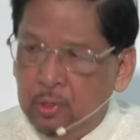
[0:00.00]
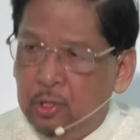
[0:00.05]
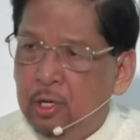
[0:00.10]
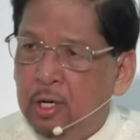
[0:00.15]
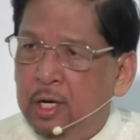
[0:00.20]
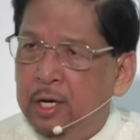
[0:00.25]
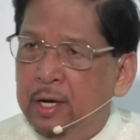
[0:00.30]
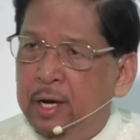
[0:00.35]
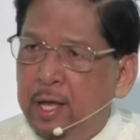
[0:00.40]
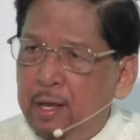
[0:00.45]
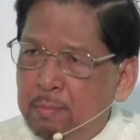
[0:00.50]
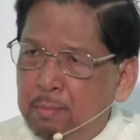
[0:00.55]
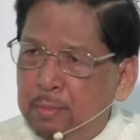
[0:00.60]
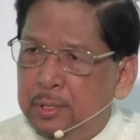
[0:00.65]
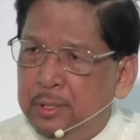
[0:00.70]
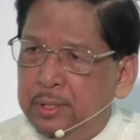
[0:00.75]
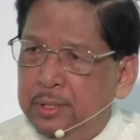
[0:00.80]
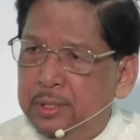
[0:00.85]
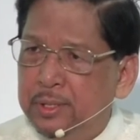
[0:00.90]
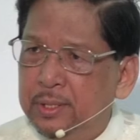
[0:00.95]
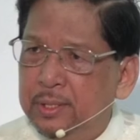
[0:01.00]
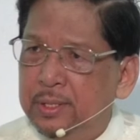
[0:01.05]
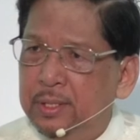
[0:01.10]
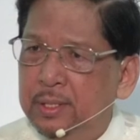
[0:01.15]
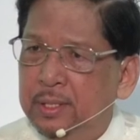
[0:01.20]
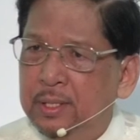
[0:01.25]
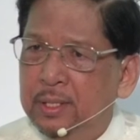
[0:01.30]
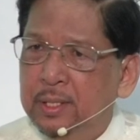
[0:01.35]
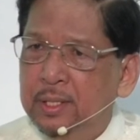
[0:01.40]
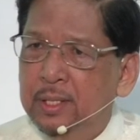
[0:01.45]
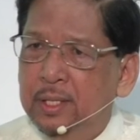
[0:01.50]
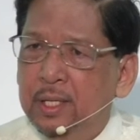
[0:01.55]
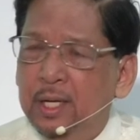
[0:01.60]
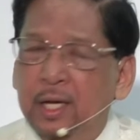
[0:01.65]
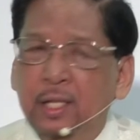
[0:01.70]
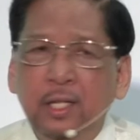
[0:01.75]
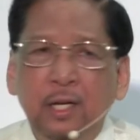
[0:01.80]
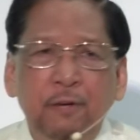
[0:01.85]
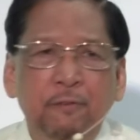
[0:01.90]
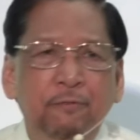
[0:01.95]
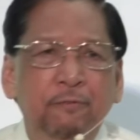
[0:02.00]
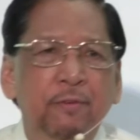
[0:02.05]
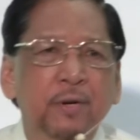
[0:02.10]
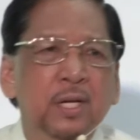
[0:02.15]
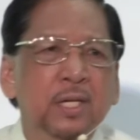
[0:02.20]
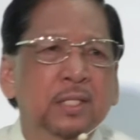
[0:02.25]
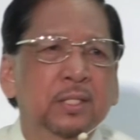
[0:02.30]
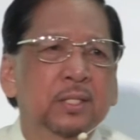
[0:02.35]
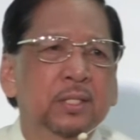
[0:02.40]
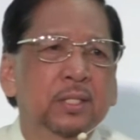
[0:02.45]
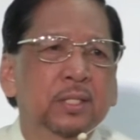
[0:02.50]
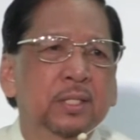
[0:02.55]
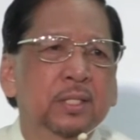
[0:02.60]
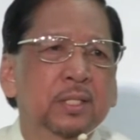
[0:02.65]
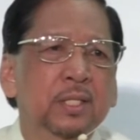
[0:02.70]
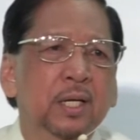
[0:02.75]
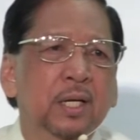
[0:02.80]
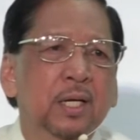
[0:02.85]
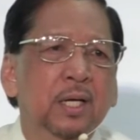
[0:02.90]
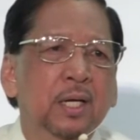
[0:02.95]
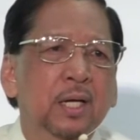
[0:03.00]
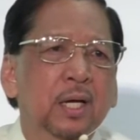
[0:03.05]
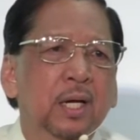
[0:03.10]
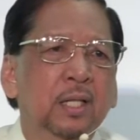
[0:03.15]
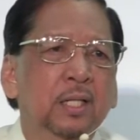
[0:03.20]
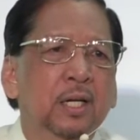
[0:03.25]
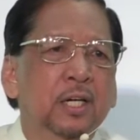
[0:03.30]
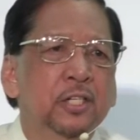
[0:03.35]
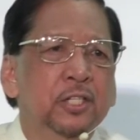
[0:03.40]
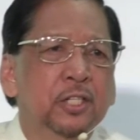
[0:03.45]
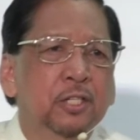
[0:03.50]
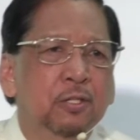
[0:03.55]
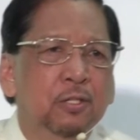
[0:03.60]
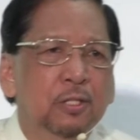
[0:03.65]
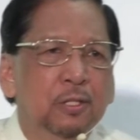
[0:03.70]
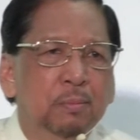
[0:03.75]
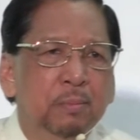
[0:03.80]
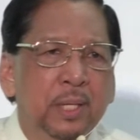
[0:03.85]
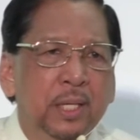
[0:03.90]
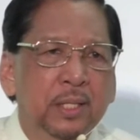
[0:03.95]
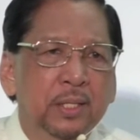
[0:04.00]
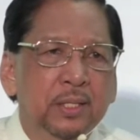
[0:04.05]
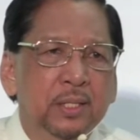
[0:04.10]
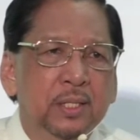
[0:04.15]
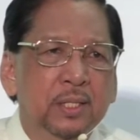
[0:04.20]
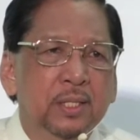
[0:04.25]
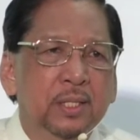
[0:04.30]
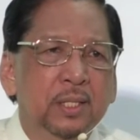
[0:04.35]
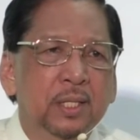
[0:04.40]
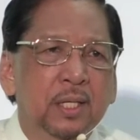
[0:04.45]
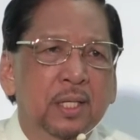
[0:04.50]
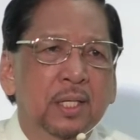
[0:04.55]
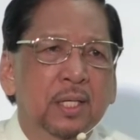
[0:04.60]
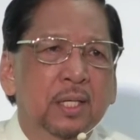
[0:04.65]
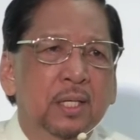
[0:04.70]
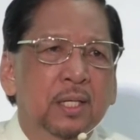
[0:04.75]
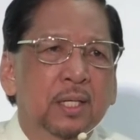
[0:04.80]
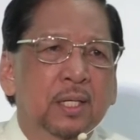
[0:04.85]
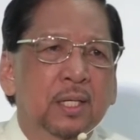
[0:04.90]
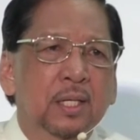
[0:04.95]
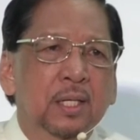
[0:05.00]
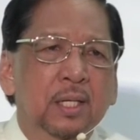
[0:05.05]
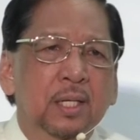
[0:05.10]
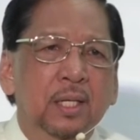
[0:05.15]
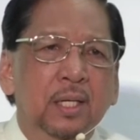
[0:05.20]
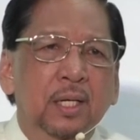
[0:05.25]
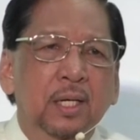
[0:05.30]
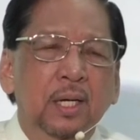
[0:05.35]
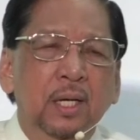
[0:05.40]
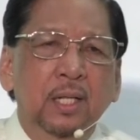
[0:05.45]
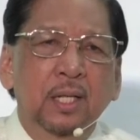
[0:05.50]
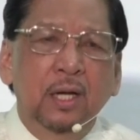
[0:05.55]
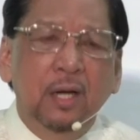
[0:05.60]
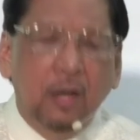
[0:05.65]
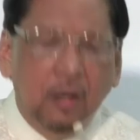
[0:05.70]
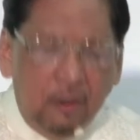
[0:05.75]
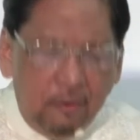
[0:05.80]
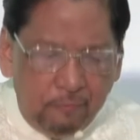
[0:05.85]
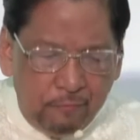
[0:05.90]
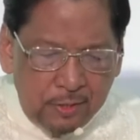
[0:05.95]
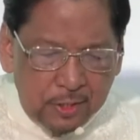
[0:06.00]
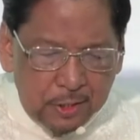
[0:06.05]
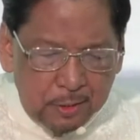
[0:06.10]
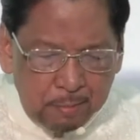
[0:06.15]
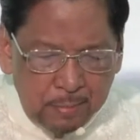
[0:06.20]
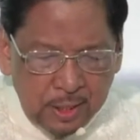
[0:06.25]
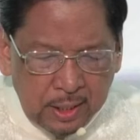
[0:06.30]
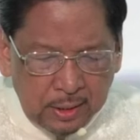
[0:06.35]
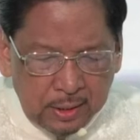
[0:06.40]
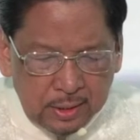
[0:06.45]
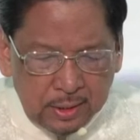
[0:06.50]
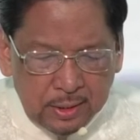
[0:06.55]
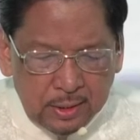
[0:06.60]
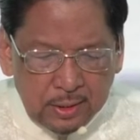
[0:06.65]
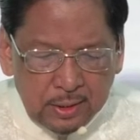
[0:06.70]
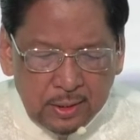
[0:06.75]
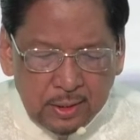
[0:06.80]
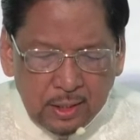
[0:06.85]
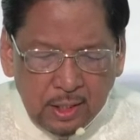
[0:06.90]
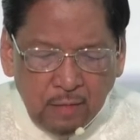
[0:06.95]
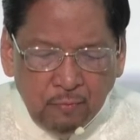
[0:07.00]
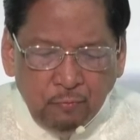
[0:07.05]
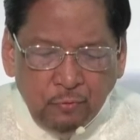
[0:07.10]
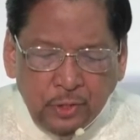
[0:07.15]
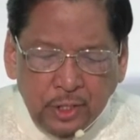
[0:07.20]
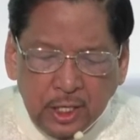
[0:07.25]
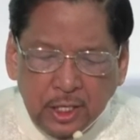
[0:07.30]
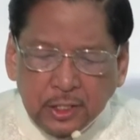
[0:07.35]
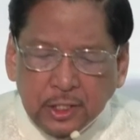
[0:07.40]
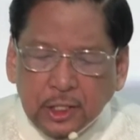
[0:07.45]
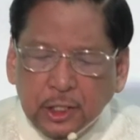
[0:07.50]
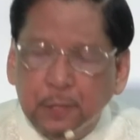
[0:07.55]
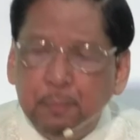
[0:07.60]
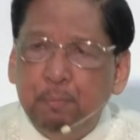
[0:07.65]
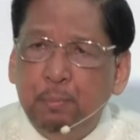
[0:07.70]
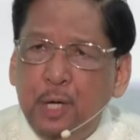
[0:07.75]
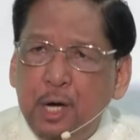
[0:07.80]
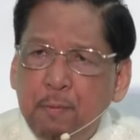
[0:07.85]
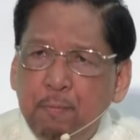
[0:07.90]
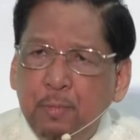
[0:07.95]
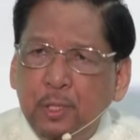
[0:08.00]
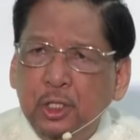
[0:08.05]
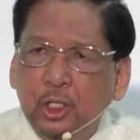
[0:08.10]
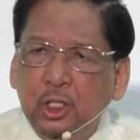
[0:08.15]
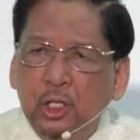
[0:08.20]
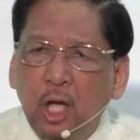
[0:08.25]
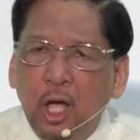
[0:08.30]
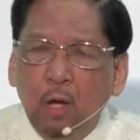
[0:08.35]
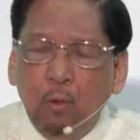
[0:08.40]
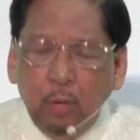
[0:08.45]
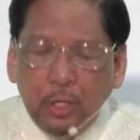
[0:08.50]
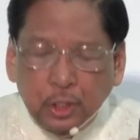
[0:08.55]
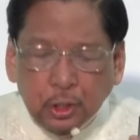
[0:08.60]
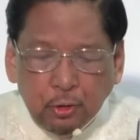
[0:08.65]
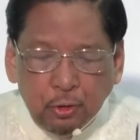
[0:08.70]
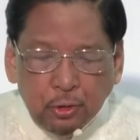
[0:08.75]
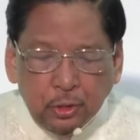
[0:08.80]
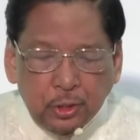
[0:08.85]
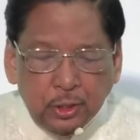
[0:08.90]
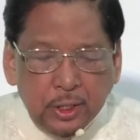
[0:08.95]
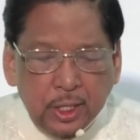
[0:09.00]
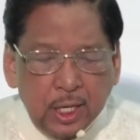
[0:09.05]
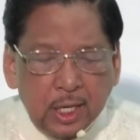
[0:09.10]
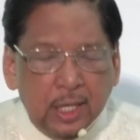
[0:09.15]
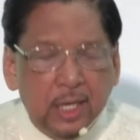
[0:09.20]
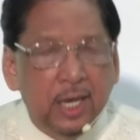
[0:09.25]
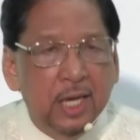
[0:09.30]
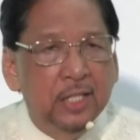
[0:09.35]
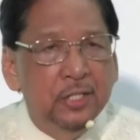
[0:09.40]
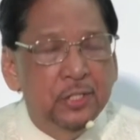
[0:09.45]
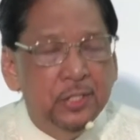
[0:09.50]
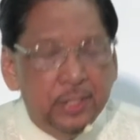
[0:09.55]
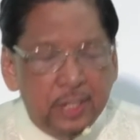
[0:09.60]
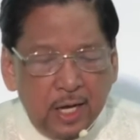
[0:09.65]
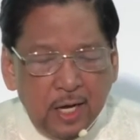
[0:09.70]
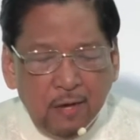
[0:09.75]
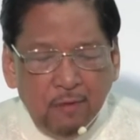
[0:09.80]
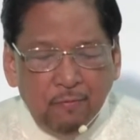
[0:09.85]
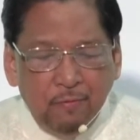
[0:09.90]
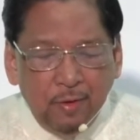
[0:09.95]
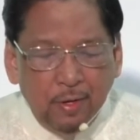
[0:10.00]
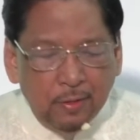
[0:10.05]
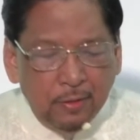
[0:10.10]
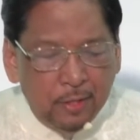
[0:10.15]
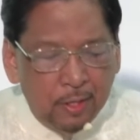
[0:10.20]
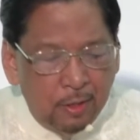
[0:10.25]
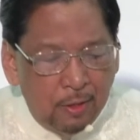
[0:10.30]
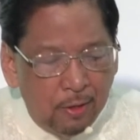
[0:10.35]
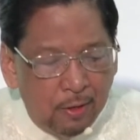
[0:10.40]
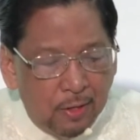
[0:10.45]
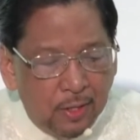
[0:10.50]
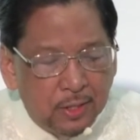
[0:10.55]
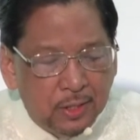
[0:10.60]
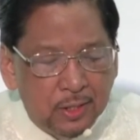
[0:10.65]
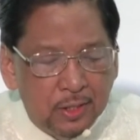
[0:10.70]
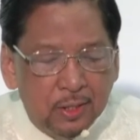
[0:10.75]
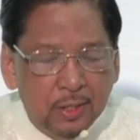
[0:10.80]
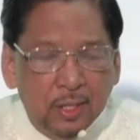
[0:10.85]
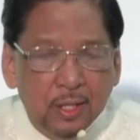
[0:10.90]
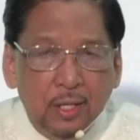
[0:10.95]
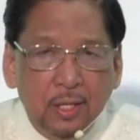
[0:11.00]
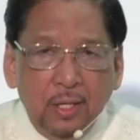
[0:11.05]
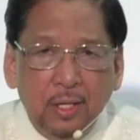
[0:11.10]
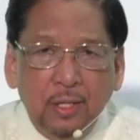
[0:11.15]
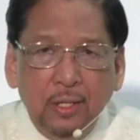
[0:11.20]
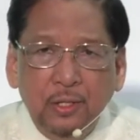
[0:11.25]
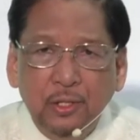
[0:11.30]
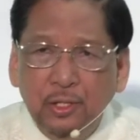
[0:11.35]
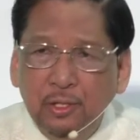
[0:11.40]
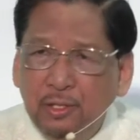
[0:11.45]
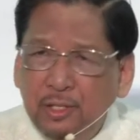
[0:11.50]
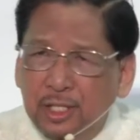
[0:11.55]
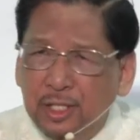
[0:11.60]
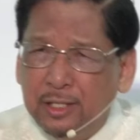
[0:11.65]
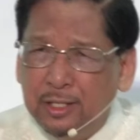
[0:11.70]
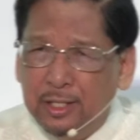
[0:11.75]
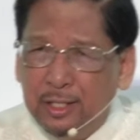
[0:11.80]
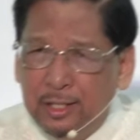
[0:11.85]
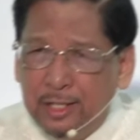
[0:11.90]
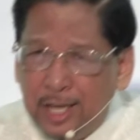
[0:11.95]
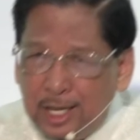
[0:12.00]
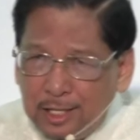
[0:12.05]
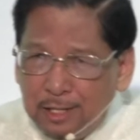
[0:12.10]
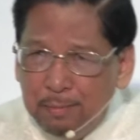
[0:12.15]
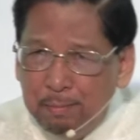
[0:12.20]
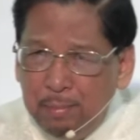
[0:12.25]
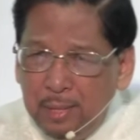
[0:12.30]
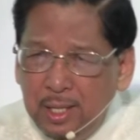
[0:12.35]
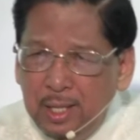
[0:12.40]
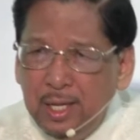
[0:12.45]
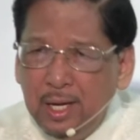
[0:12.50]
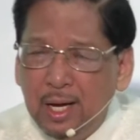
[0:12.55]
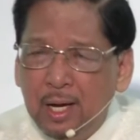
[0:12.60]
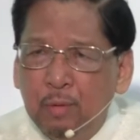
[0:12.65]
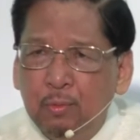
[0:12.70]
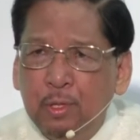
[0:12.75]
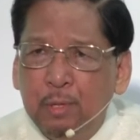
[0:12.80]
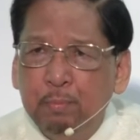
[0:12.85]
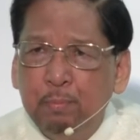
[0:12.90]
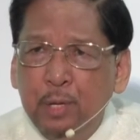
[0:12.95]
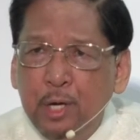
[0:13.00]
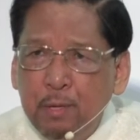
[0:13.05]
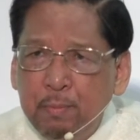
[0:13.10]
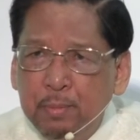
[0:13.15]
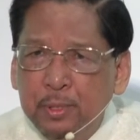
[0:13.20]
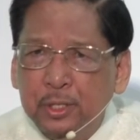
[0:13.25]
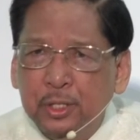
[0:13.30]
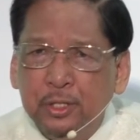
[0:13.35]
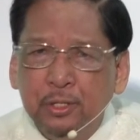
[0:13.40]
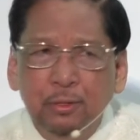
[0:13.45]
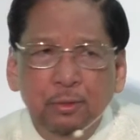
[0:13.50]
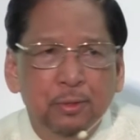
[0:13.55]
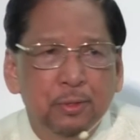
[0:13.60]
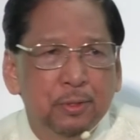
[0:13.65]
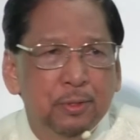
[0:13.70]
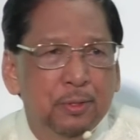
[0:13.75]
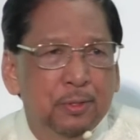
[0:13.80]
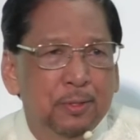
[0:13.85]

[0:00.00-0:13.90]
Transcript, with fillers: to our neighbors and our friends and our schoolmates and our office mates? If Jesus' purpose was to seek and save the lost, shouldn't that be our purpose too?